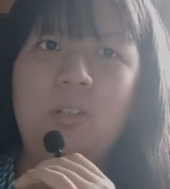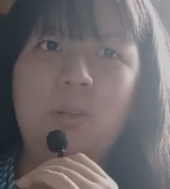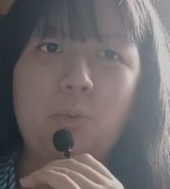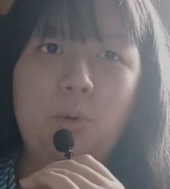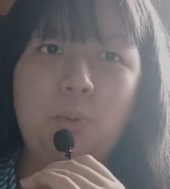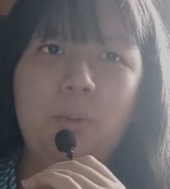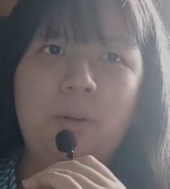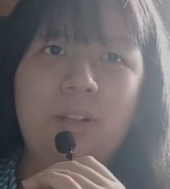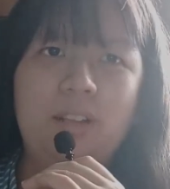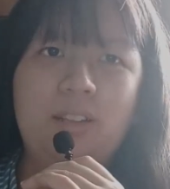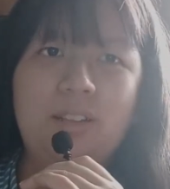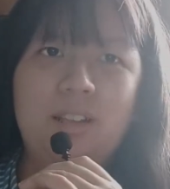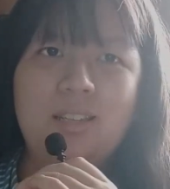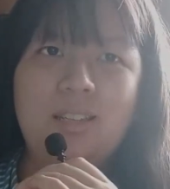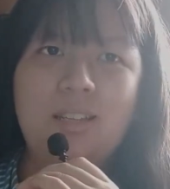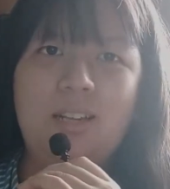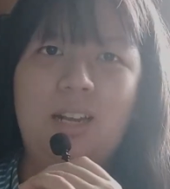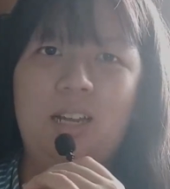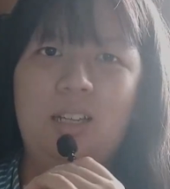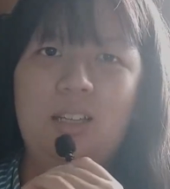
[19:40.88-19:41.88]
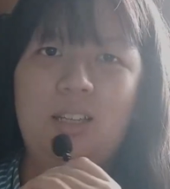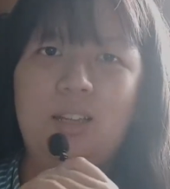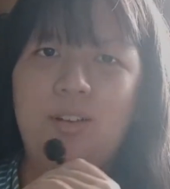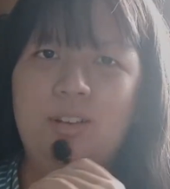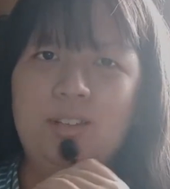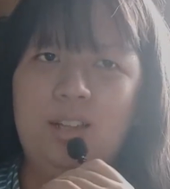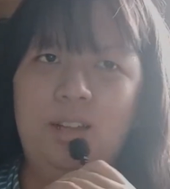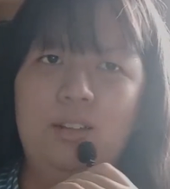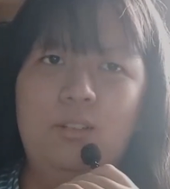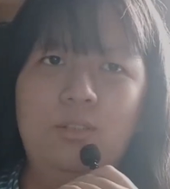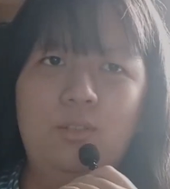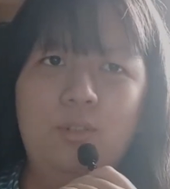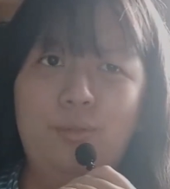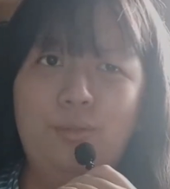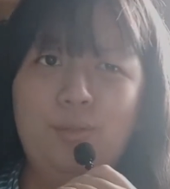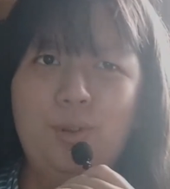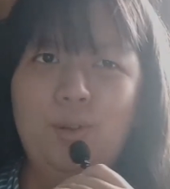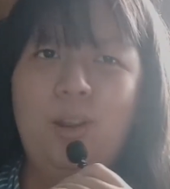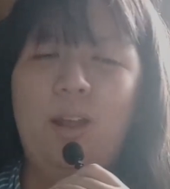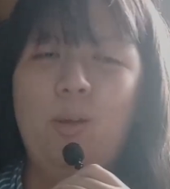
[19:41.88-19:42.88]
the moment I tested negative, I started to
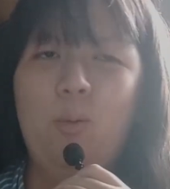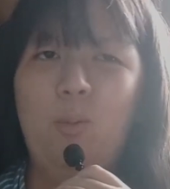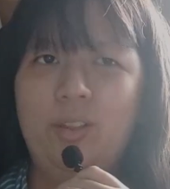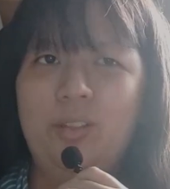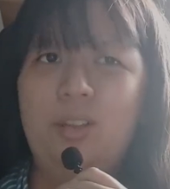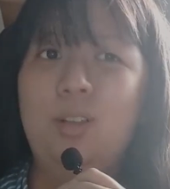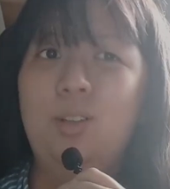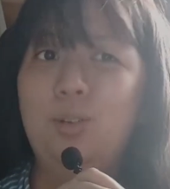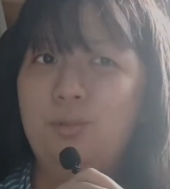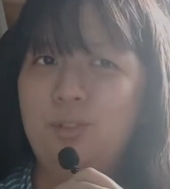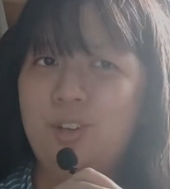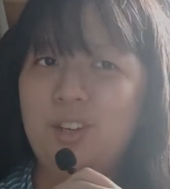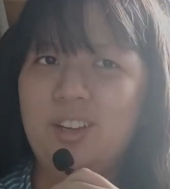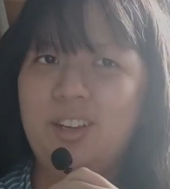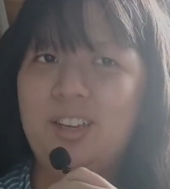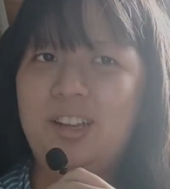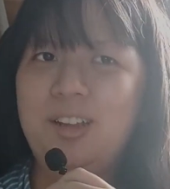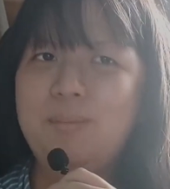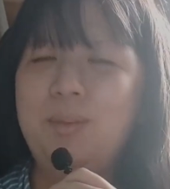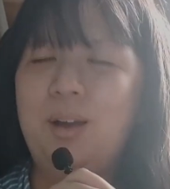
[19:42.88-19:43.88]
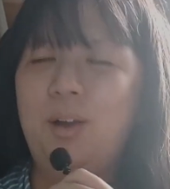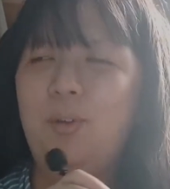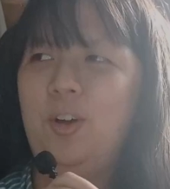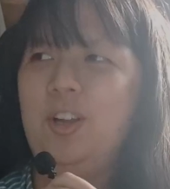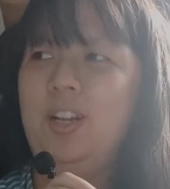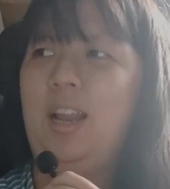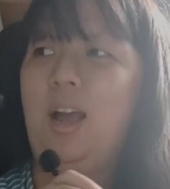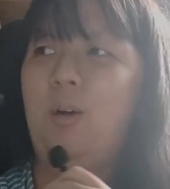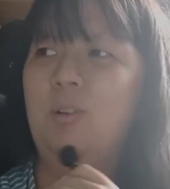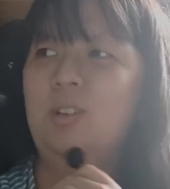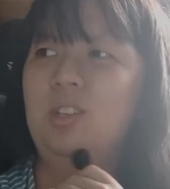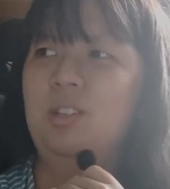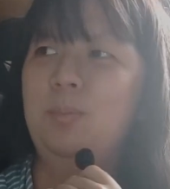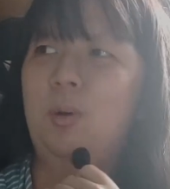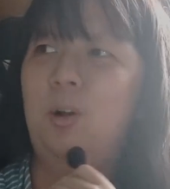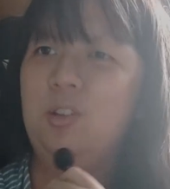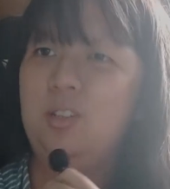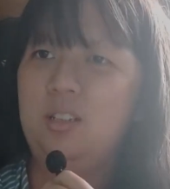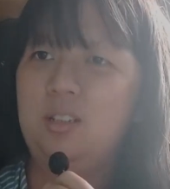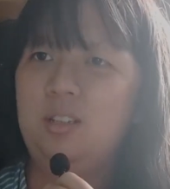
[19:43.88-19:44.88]
feel like wanting to read again, but when I was
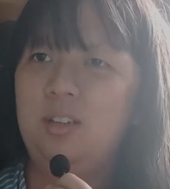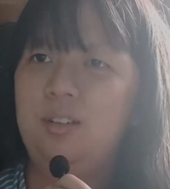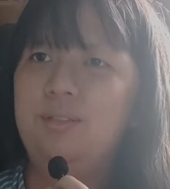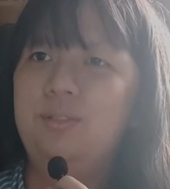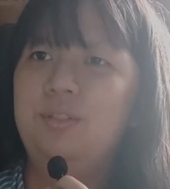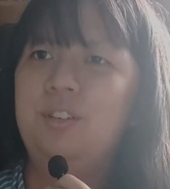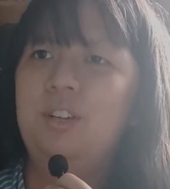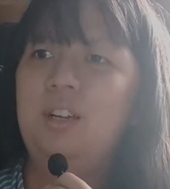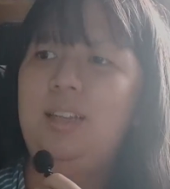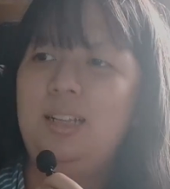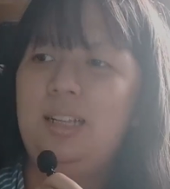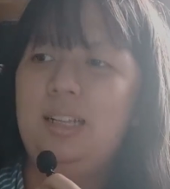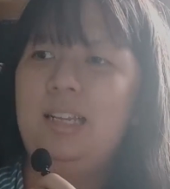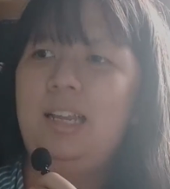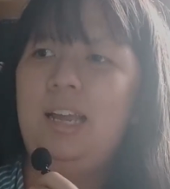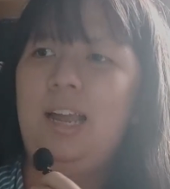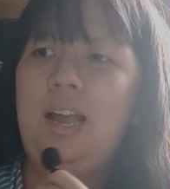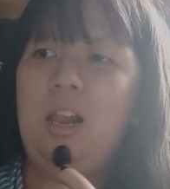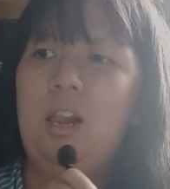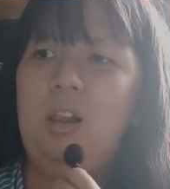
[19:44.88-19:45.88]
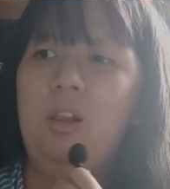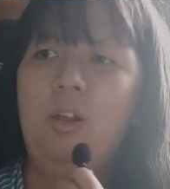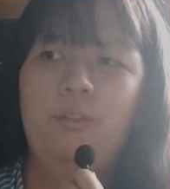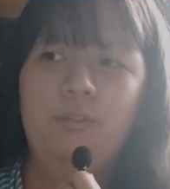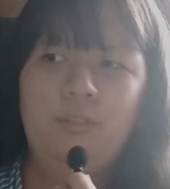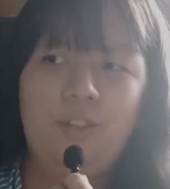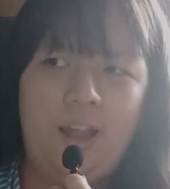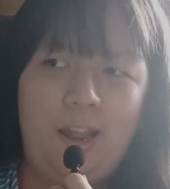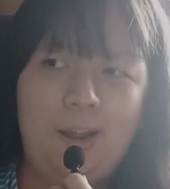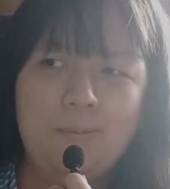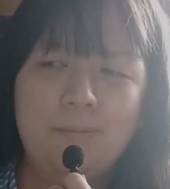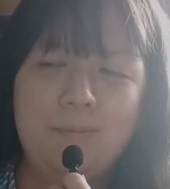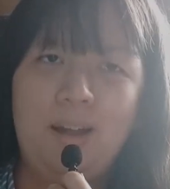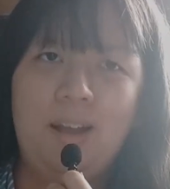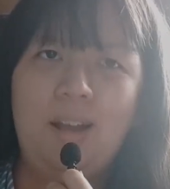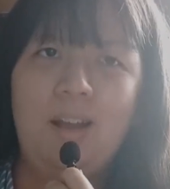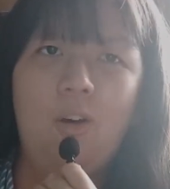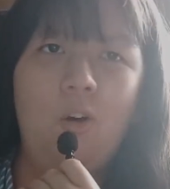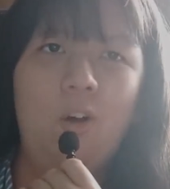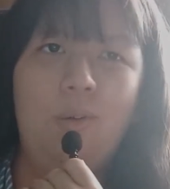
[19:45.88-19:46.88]
positive, technically I had a lot of time,
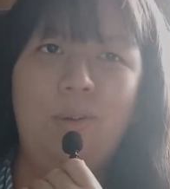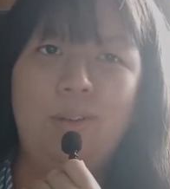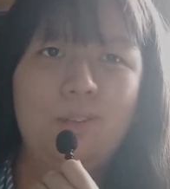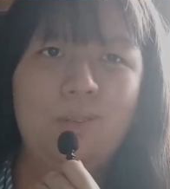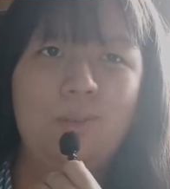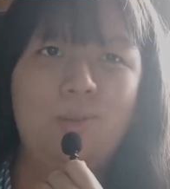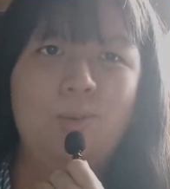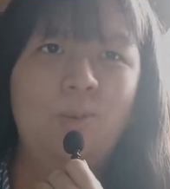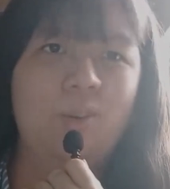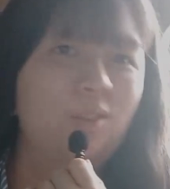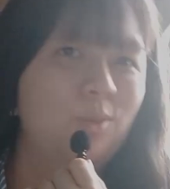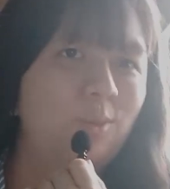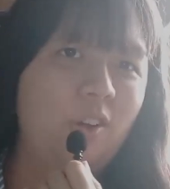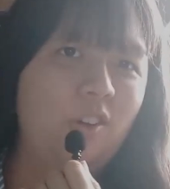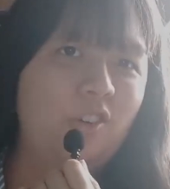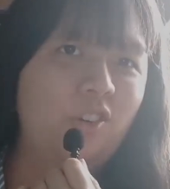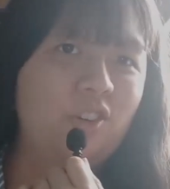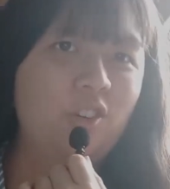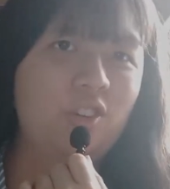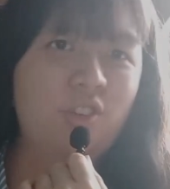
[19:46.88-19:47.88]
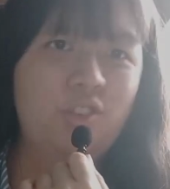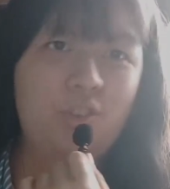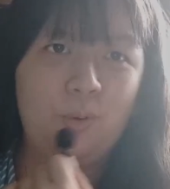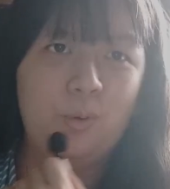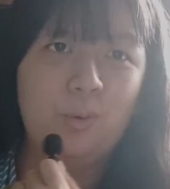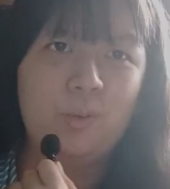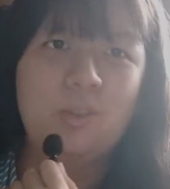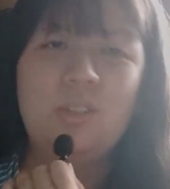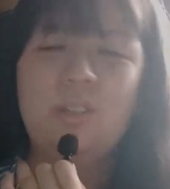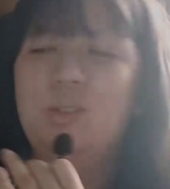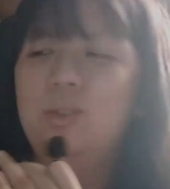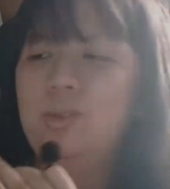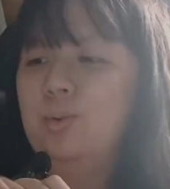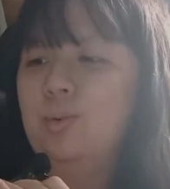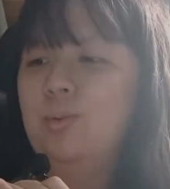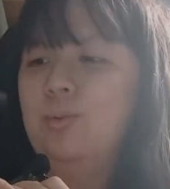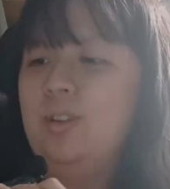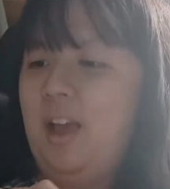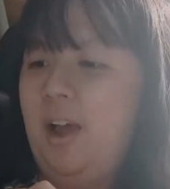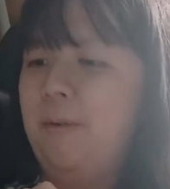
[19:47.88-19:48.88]
but all I wanted to do was watch shows.
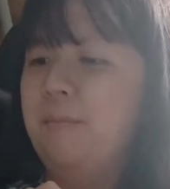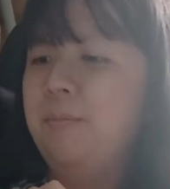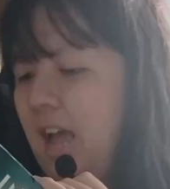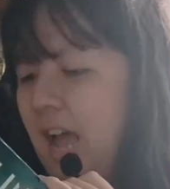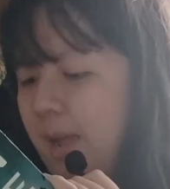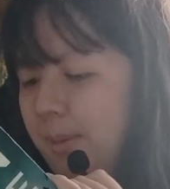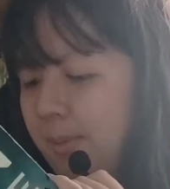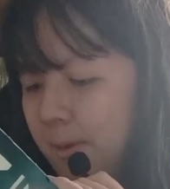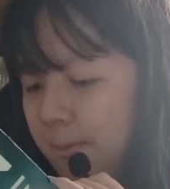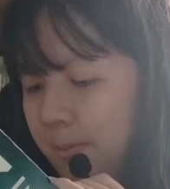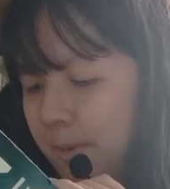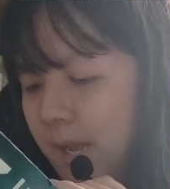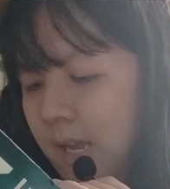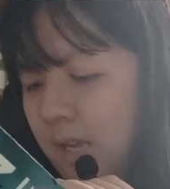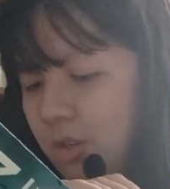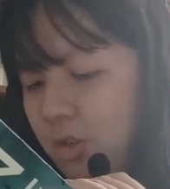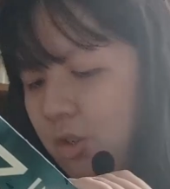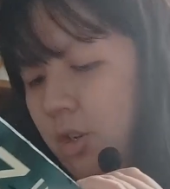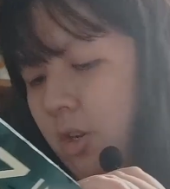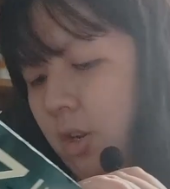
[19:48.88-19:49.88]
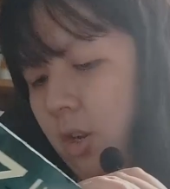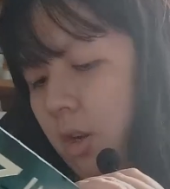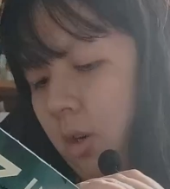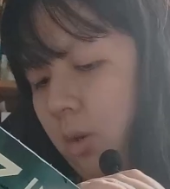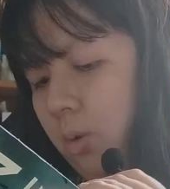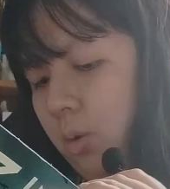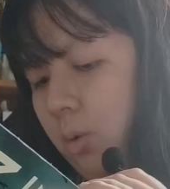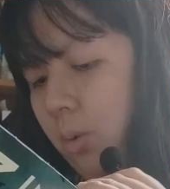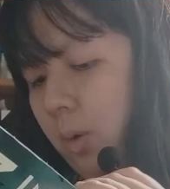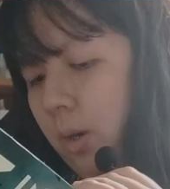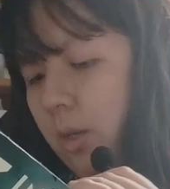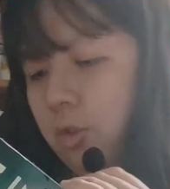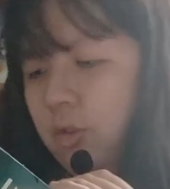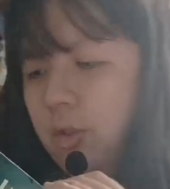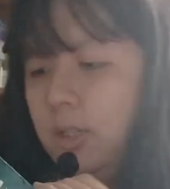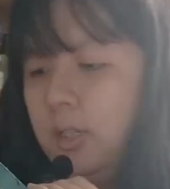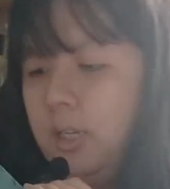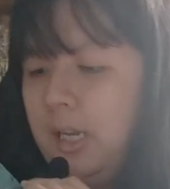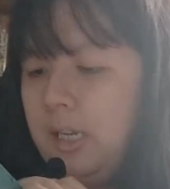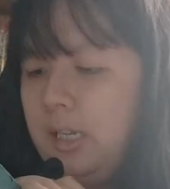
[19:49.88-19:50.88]
So yeah, I'm at page
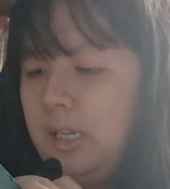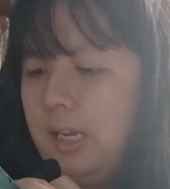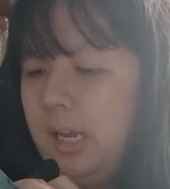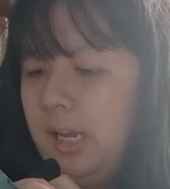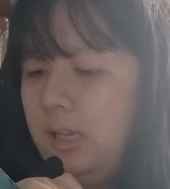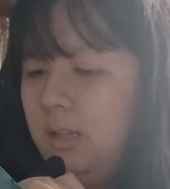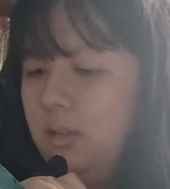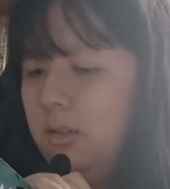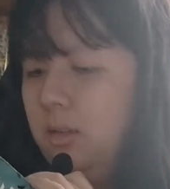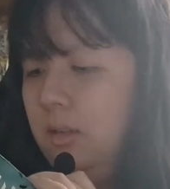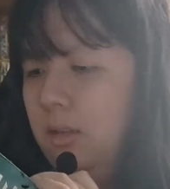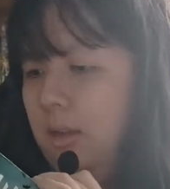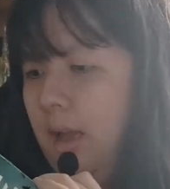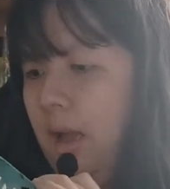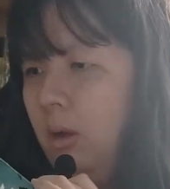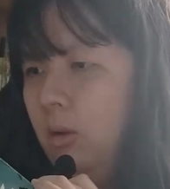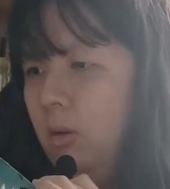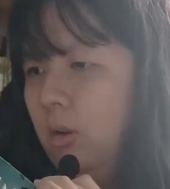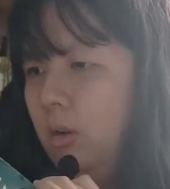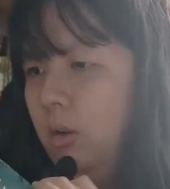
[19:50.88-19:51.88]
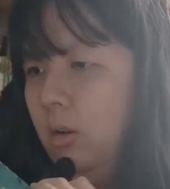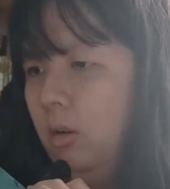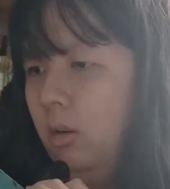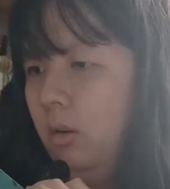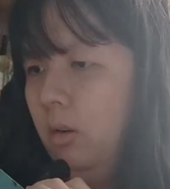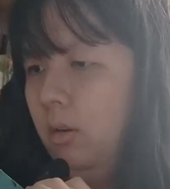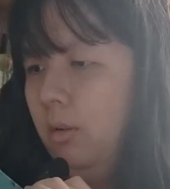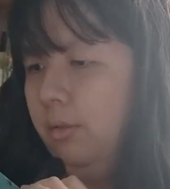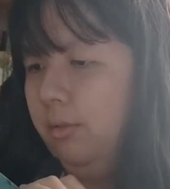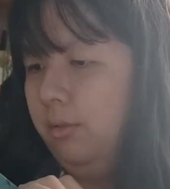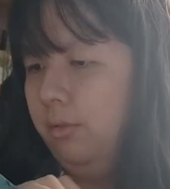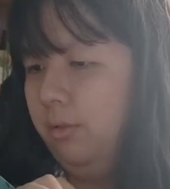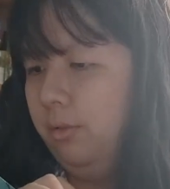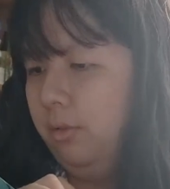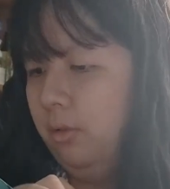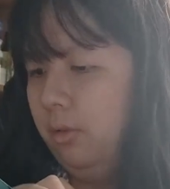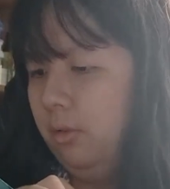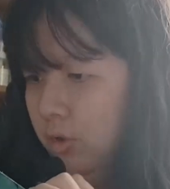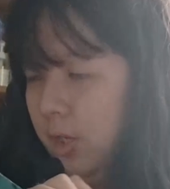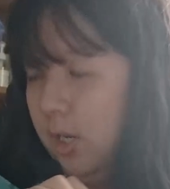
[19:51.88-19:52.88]
288 out of
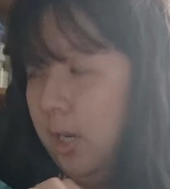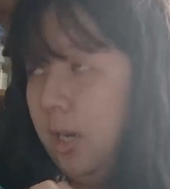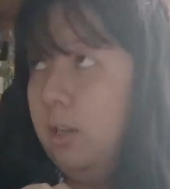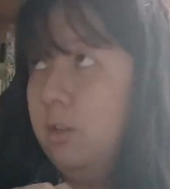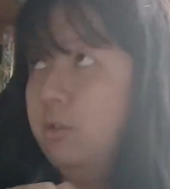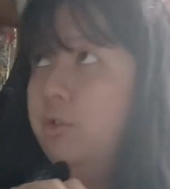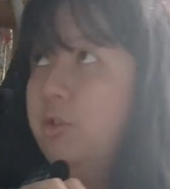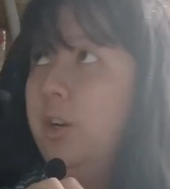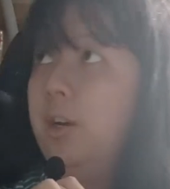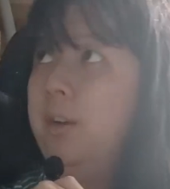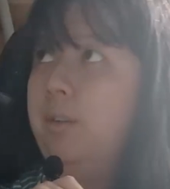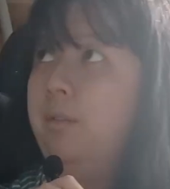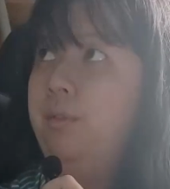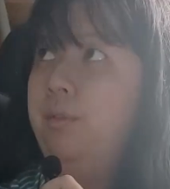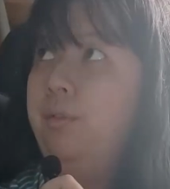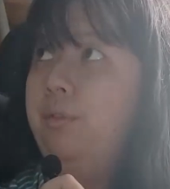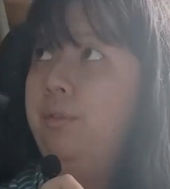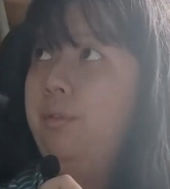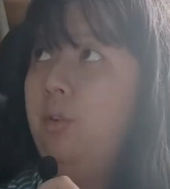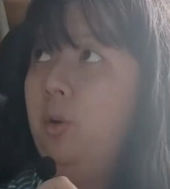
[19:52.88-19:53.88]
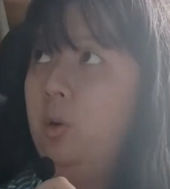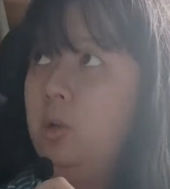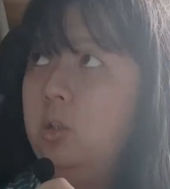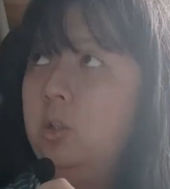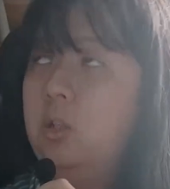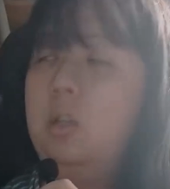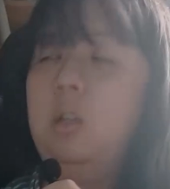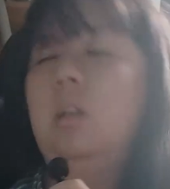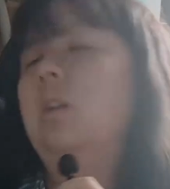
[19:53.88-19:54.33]
340.